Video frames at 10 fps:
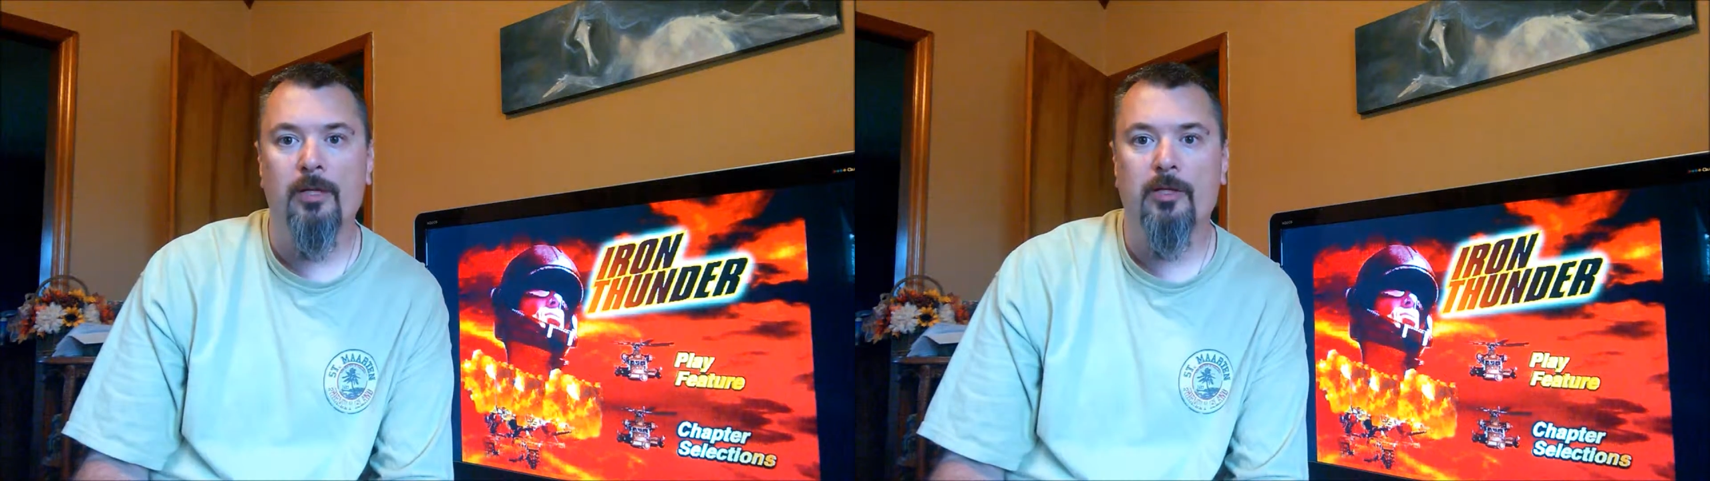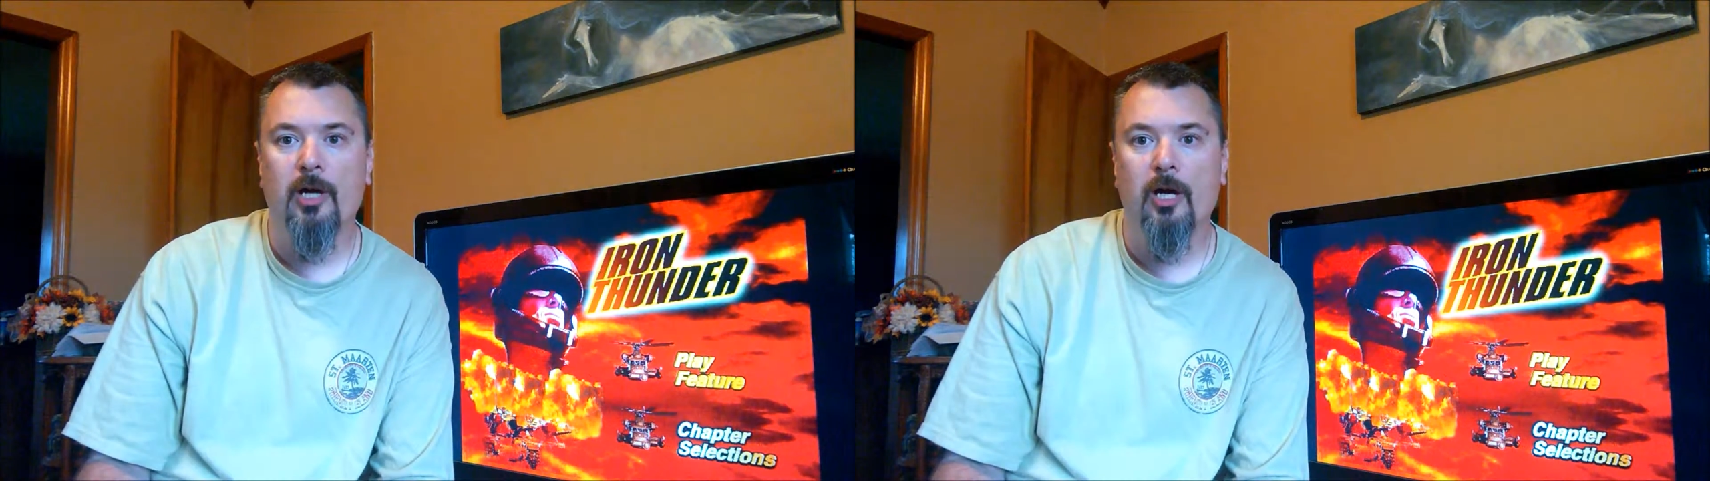
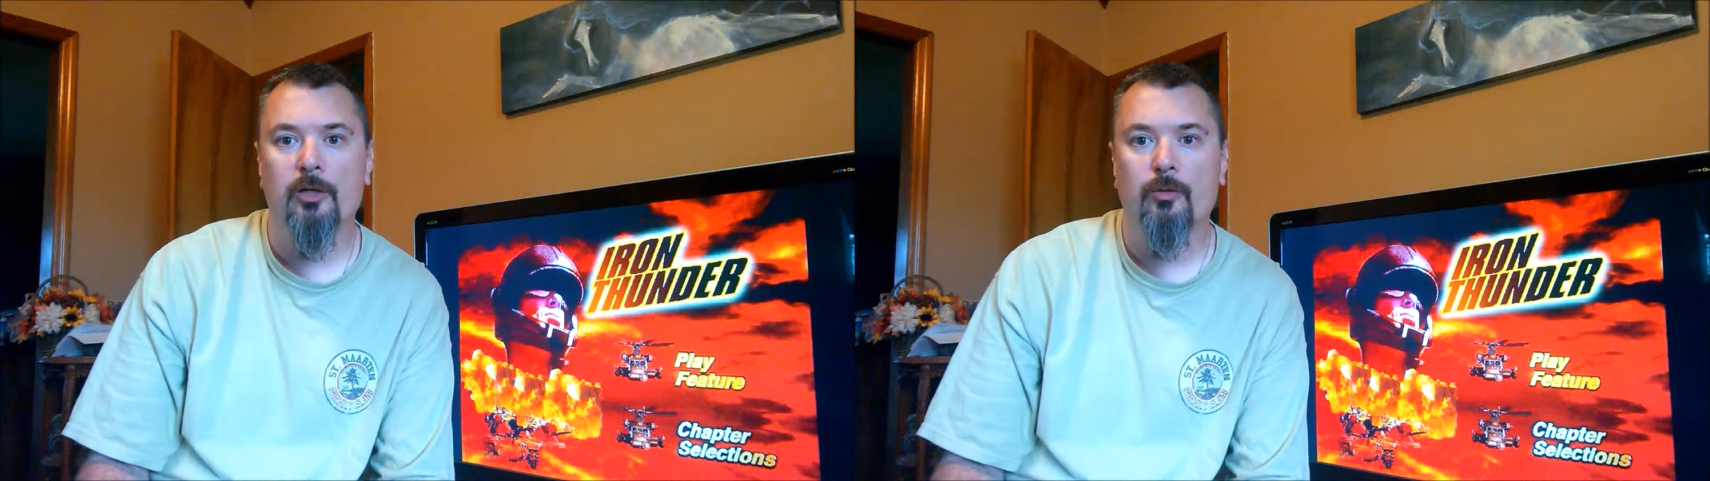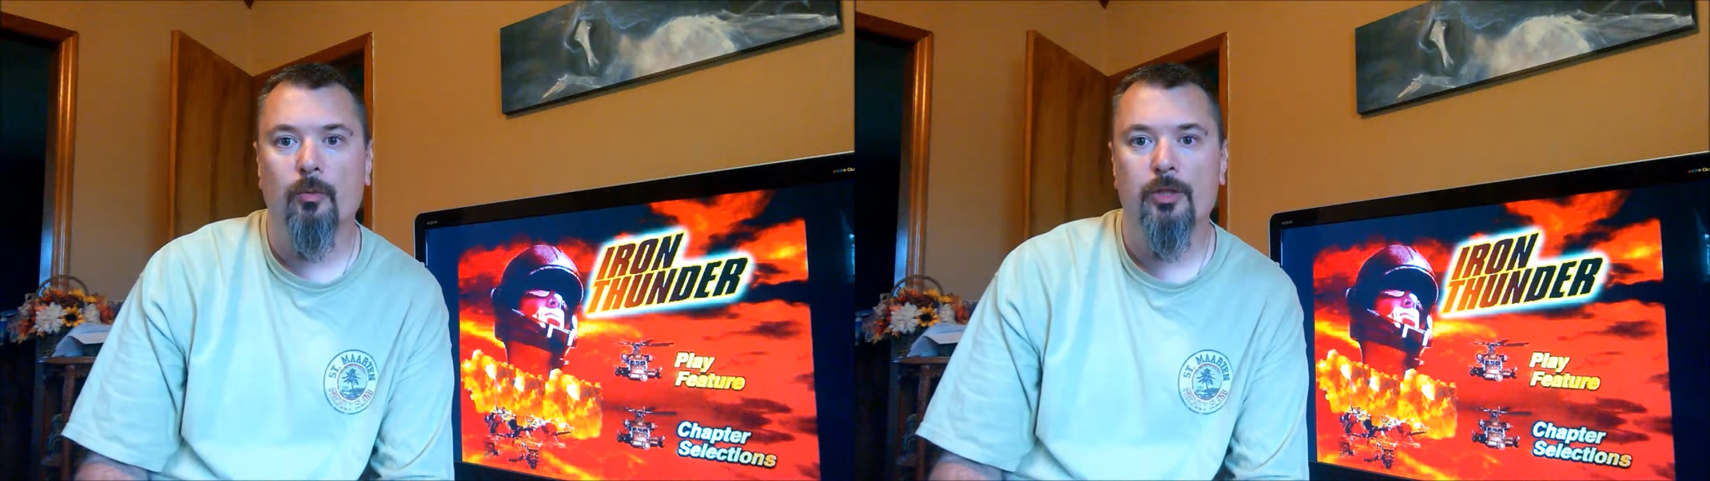
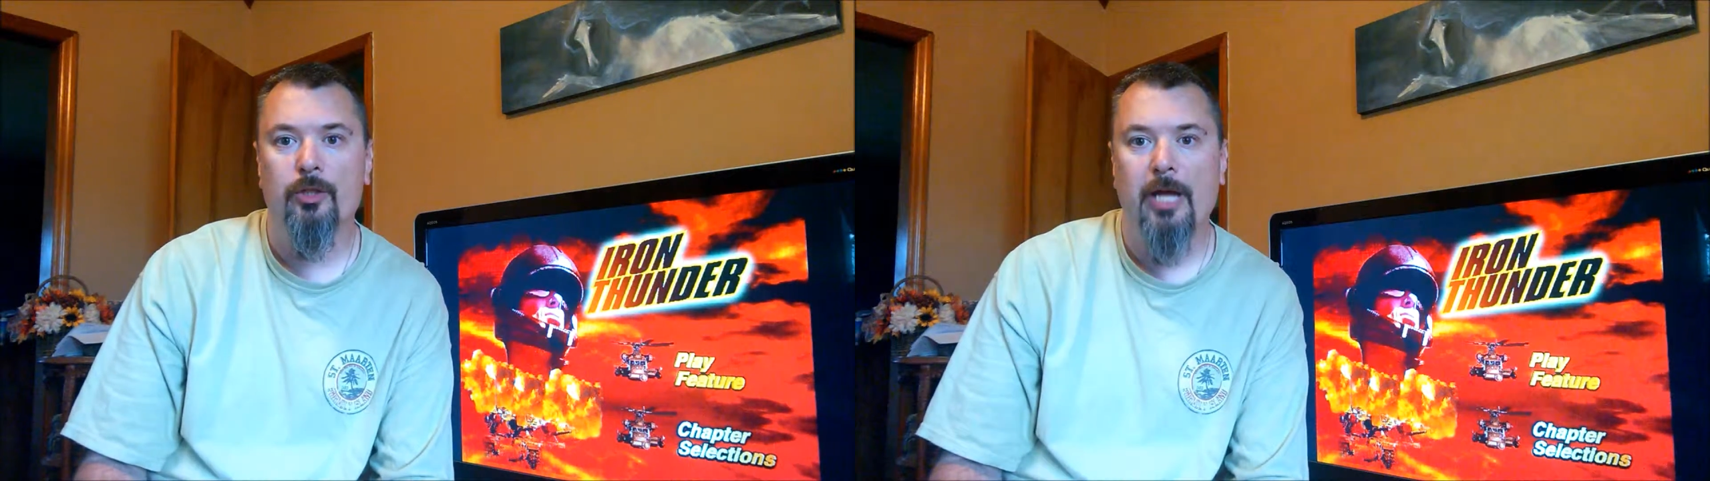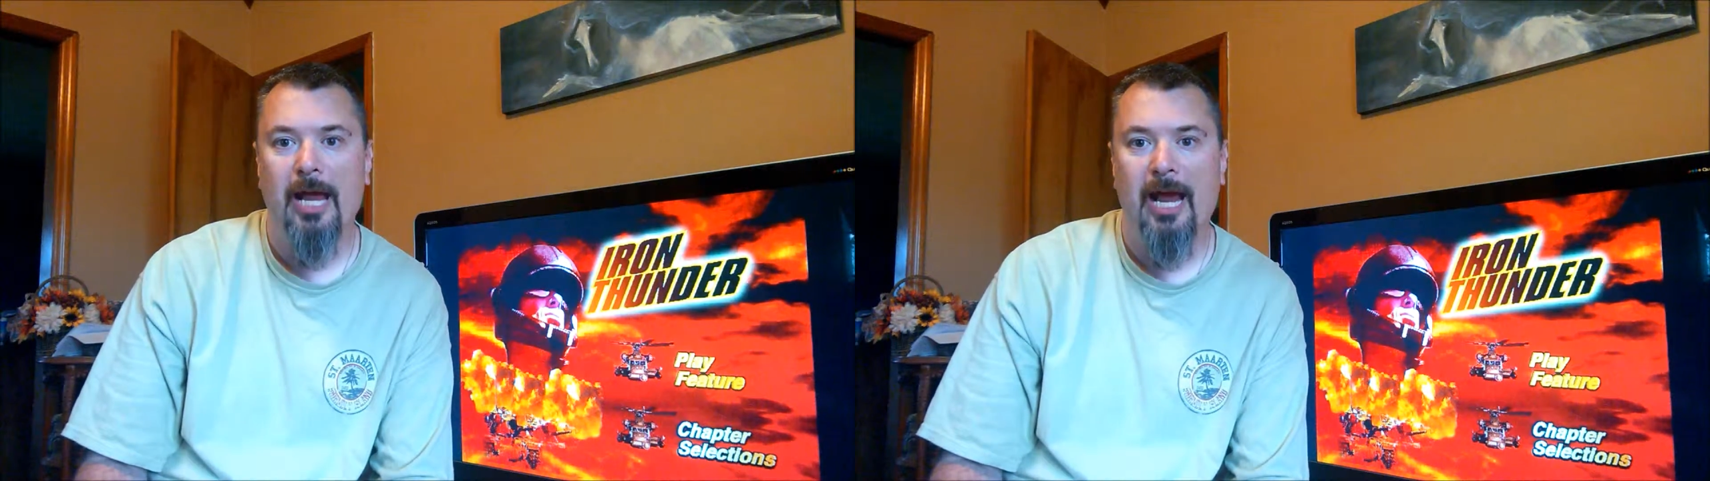stars
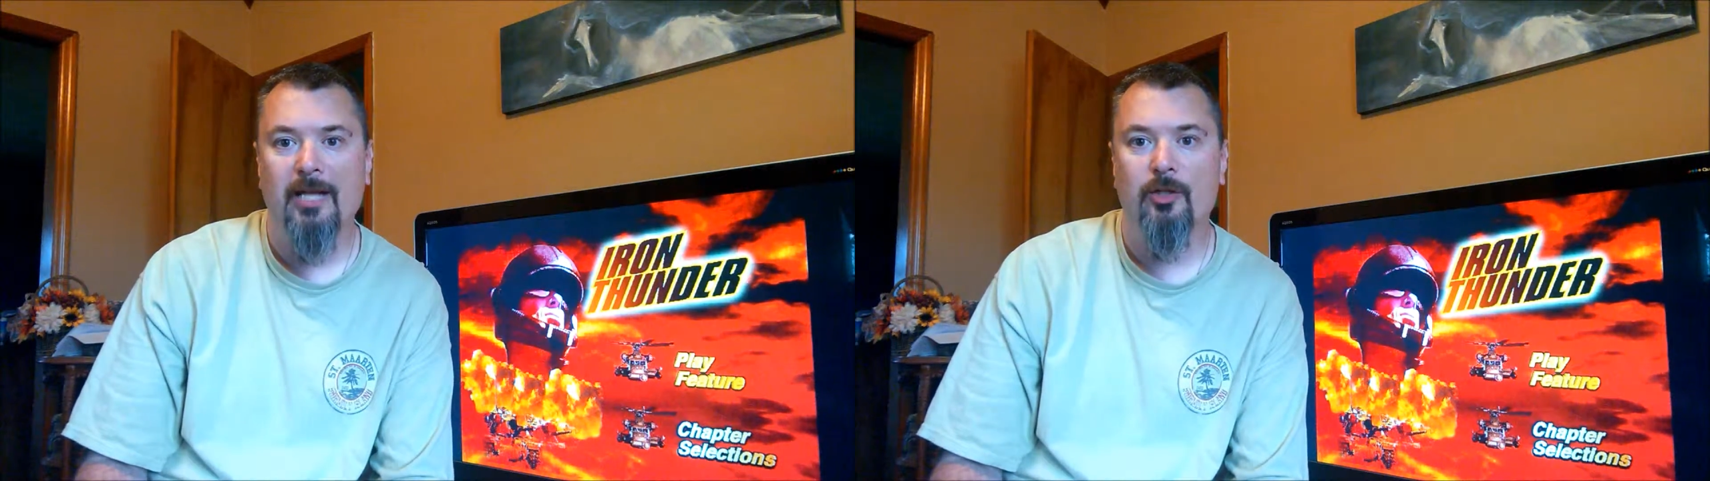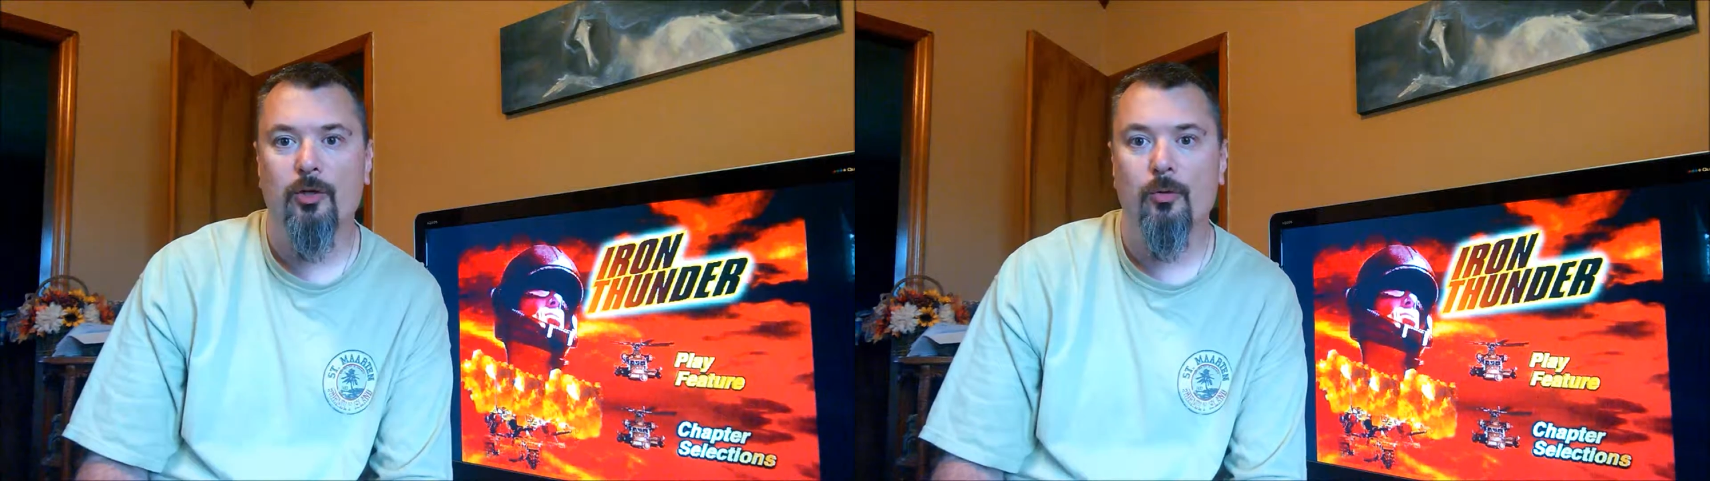Richard Hatch,